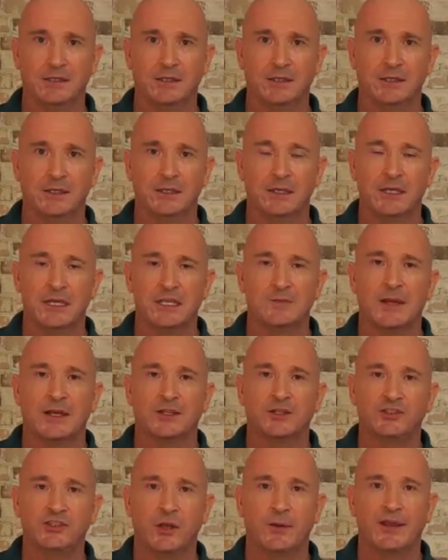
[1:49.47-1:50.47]
It's about
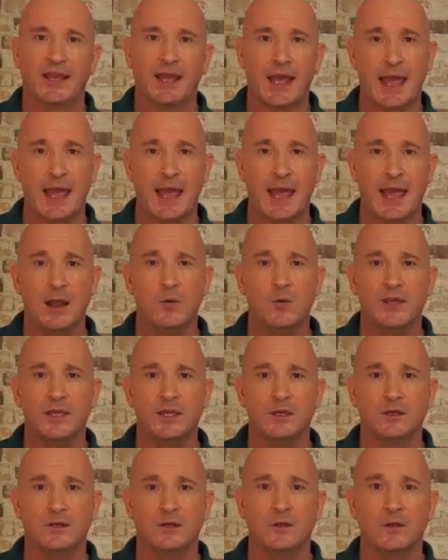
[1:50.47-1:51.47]
showing how we
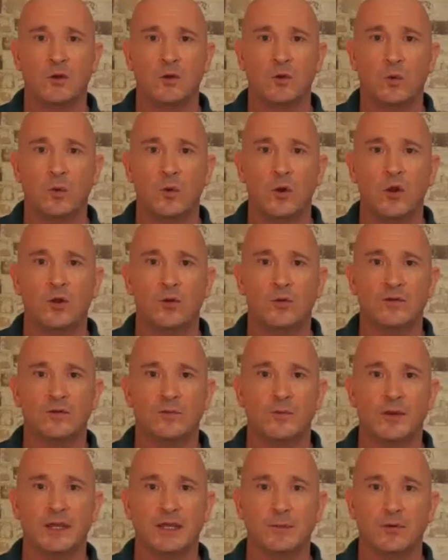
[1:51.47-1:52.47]
can work with
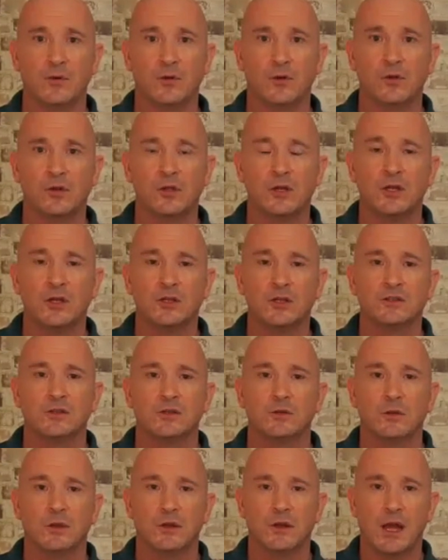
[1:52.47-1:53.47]
people
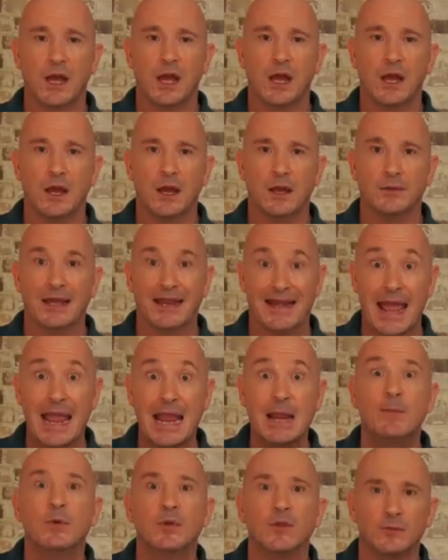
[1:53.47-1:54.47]
to
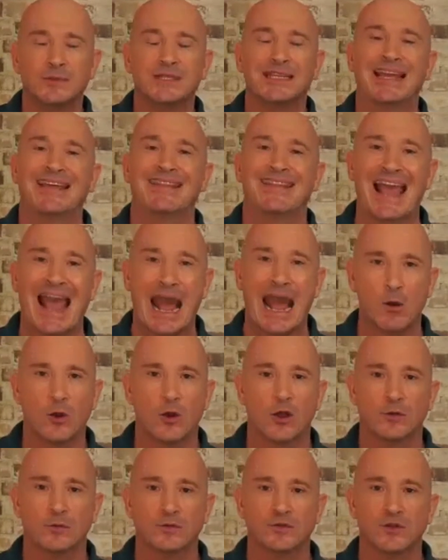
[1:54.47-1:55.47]
enable them to get the
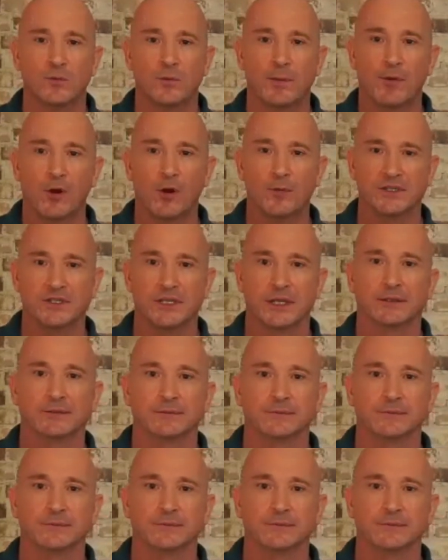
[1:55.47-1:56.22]
outcomes that we're promising.